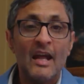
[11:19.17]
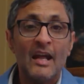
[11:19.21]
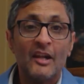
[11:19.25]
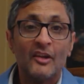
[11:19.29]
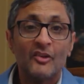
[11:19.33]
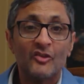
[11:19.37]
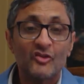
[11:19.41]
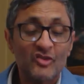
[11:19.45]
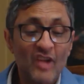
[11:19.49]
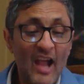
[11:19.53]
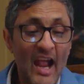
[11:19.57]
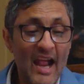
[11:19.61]

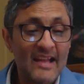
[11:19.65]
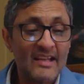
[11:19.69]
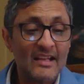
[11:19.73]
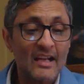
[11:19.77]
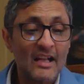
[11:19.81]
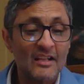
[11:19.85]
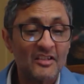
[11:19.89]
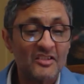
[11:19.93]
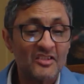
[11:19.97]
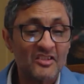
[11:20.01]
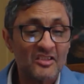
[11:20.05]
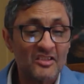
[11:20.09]

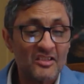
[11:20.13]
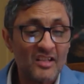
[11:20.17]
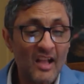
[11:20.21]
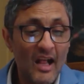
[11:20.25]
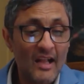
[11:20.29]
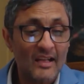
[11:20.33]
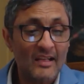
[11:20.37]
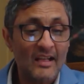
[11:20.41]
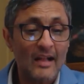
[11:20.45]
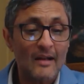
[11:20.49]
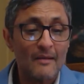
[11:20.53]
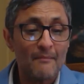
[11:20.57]
China's
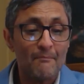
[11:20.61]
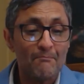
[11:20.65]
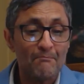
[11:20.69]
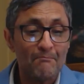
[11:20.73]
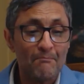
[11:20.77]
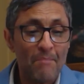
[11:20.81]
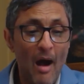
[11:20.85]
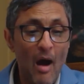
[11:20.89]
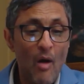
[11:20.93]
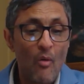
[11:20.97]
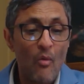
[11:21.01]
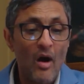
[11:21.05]
Southern
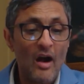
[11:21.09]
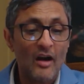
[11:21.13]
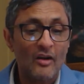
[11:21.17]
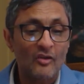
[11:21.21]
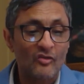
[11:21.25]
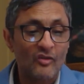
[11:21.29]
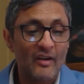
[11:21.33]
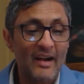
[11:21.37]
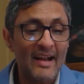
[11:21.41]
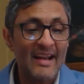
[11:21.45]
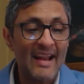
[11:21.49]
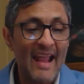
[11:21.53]
Power
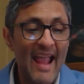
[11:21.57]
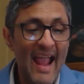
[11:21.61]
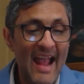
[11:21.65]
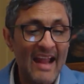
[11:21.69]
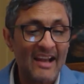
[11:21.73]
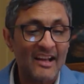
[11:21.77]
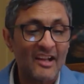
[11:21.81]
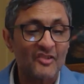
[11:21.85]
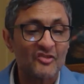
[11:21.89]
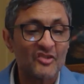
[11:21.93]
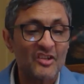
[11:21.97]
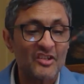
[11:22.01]
Grid
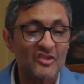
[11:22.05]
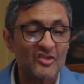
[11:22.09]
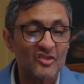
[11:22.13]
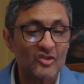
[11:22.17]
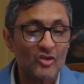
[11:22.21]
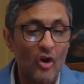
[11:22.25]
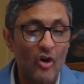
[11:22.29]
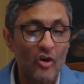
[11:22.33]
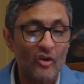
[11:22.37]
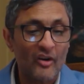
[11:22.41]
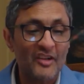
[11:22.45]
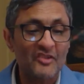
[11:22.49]
Energy
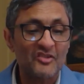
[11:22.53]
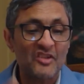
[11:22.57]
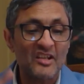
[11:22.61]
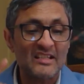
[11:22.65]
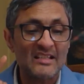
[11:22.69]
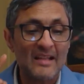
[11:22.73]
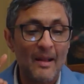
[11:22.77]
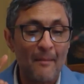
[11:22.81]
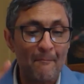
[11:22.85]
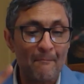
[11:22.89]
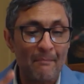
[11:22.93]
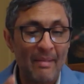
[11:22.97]
Storage is
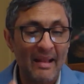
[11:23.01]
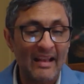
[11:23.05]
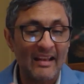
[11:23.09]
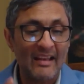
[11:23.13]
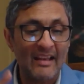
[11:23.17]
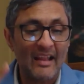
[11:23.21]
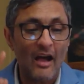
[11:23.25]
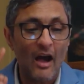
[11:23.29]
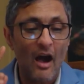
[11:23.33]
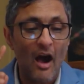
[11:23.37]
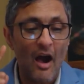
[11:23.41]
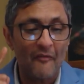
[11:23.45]
the builder
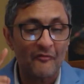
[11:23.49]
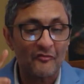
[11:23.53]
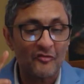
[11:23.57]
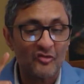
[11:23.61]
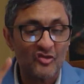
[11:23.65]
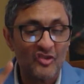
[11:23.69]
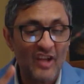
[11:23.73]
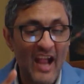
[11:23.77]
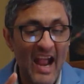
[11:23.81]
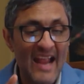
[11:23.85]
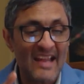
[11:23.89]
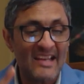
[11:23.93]
of
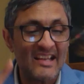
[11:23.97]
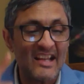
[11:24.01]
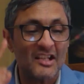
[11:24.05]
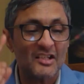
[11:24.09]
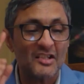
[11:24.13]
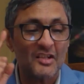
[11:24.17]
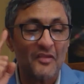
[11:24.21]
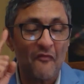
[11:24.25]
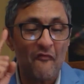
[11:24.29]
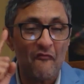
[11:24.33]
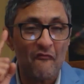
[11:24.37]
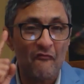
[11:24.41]
China's
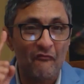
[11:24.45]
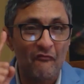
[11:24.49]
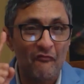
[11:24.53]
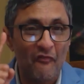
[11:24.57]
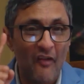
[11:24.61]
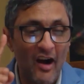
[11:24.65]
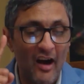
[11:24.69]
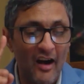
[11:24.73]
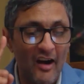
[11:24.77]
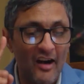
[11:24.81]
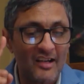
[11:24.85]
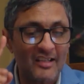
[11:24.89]

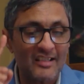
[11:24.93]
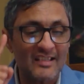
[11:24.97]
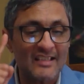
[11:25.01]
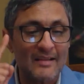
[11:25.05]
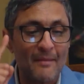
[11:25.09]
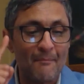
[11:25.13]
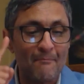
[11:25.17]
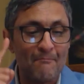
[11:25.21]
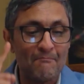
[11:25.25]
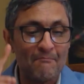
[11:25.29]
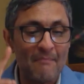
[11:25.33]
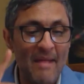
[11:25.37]
first
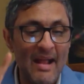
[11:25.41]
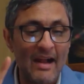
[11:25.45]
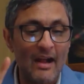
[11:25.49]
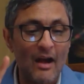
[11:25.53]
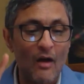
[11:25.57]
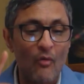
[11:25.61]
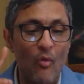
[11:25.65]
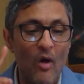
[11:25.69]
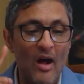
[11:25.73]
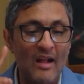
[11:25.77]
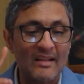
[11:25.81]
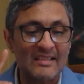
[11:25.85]

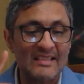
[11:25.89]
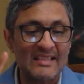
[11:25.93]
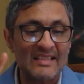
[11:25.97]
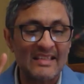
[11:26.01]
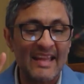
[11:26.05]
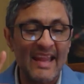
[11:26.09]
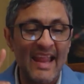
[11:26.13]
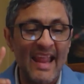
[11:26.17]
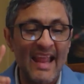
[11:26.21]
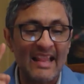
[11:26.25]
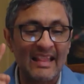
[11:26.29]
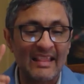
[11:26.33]

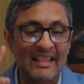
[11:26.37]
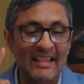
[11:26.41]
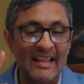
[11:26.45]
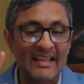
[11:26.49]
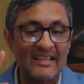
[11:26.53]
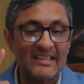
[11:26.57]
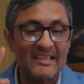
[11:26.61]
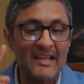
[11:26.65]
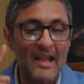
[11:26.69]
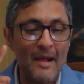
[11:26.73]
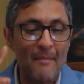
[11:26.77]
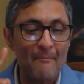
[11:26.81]
megawatt-scale
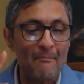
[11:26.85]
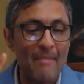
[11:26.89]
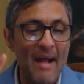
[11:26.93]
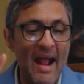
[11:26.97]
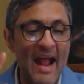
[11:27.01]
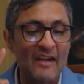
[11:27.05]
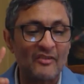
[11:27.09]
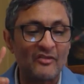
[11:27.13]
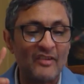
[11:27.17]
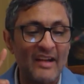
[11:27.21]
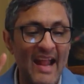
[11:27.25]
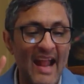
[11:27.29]
lithium
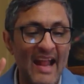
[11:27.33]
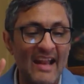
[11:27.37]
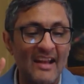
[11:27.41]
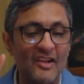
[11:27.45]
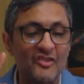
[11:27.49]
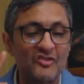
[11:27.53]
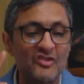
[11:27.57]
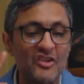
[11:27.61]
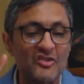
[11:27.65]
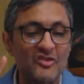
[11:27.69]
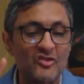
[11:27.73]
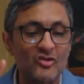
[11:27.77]
battery
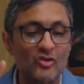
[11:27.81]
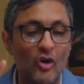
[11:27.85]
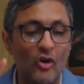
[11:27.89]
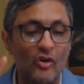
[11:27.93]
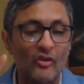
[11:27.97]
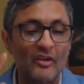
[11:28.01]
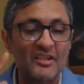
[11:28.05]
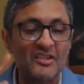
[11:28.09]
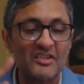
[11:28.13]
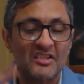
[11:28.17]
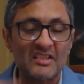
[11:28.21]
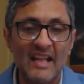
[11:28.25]
energy
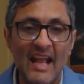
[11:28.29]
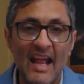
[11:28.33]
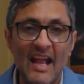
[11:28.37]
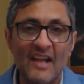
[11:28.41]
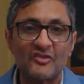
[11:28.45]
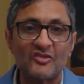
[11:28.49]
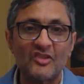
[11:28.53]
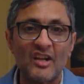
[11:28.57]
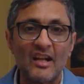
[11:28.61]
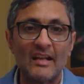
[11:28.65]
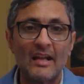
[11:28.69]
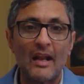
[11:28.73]
storage
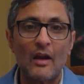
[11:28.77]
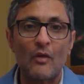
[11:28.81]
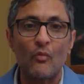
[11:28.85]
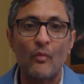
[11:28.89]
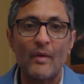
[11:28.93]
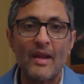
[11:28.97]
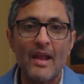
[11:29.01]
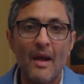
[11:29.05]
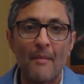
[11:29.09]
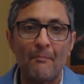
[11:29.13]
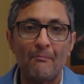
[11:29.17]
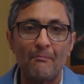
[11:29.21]
station, and
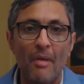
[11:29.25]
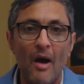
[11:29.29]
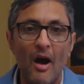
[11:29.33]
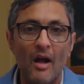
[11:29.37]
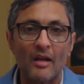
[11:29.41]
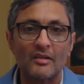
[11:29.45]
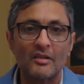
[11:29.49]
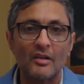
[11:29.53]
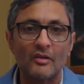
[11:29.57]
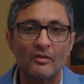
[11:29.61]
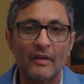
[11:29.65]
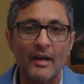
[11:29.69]
we are
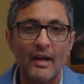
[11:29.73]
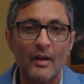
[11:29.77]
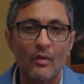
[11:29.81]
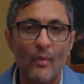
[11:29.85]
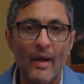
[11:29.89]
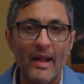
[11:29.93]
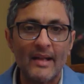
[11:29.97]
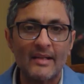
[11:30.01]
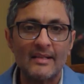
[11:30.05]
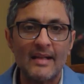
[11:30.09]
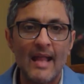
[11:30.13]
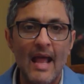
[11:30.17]
partnering
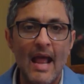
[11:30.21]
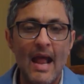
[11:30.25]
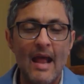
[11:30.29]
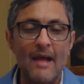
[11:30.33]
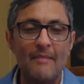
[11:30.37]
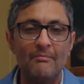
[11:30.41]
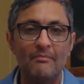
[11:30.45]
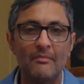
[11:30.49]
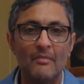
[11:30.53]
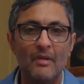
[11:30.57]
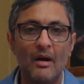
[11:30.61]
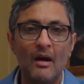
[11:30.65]
with
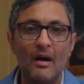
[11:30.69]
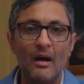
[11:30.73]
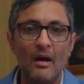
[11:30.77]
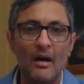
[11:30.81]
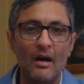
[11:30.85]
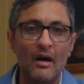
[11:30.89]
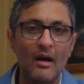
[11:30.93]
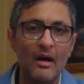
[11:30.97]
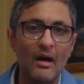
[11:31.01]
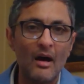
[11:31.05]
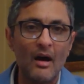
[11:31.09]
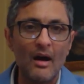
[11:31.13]
them. Ho
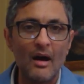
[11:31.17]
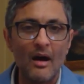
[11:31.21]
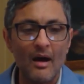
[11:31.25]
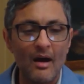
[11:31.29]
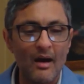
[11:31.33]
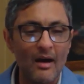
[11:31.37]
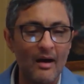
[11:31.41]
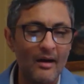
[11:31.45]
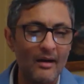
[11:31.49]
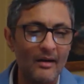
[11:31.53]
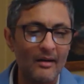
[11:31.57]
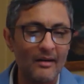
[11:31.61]

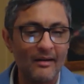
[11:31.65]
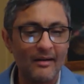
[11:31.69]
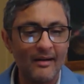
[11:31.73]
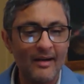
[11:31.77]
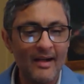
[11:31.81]
ho!